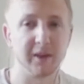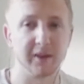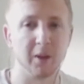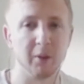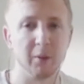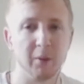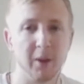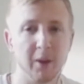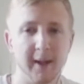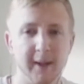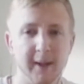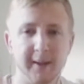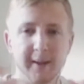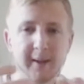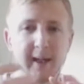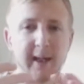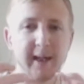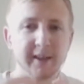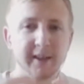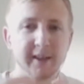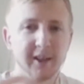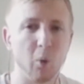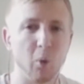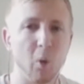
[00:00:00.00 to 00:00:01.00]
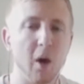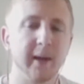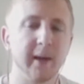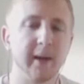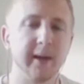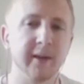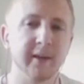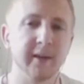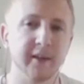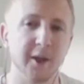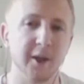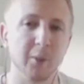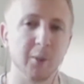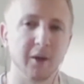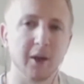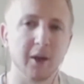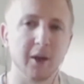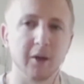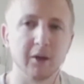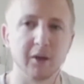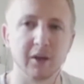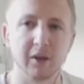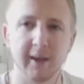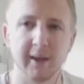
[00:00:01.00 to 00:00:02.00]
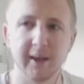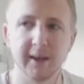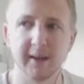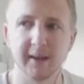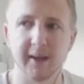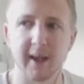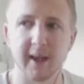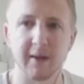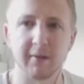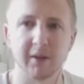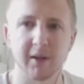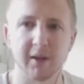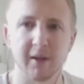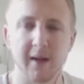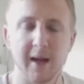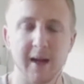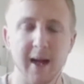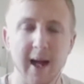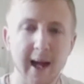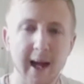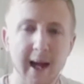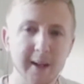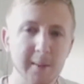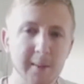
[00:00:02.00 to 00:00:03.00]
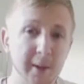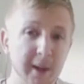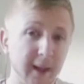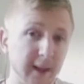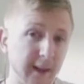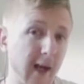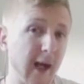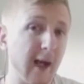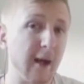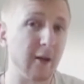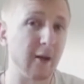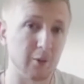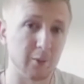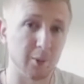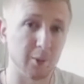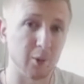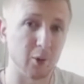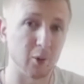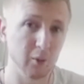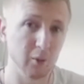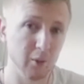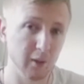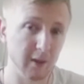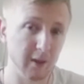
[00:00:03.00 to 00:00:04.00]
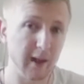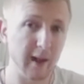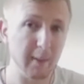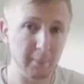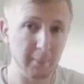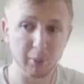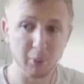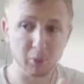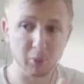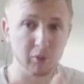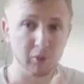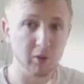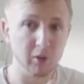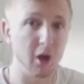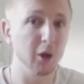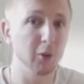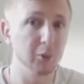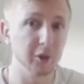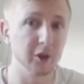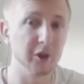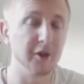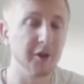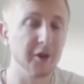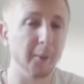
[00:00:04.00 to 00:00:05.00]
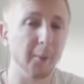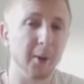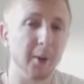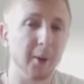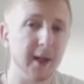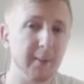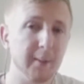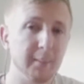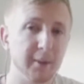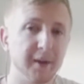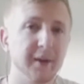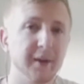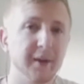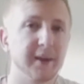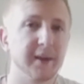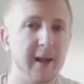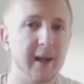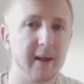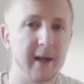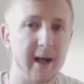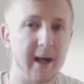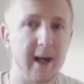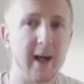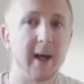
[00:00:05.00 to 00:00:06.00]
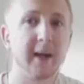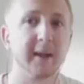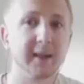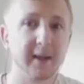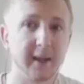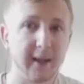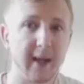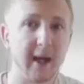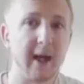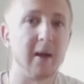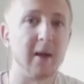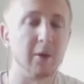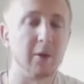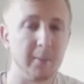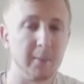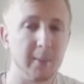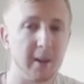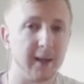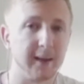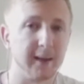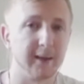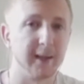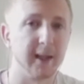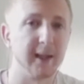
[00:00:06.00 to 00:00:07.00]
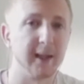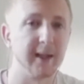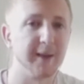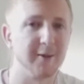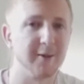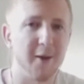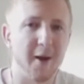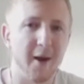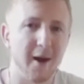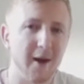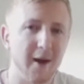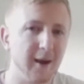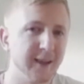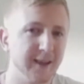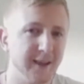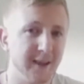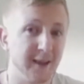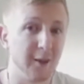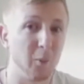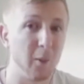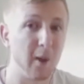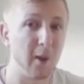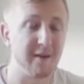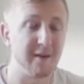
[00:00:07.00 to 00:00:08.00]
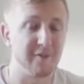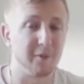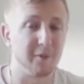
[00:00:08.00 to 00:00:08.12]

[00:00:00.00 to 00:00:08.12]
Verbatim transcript: So intertwining two of those things there. It's like a be accountable, let people know you're doing it because then that adds accountability. You're not hiding away